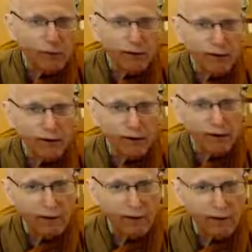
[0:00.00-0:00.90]
we
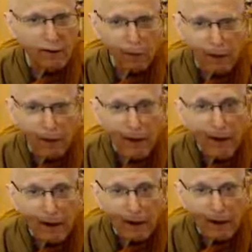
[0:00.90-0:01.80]
need when we
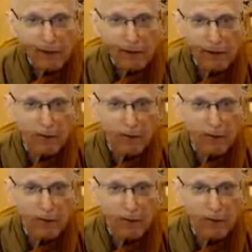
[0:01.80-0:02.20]
encounter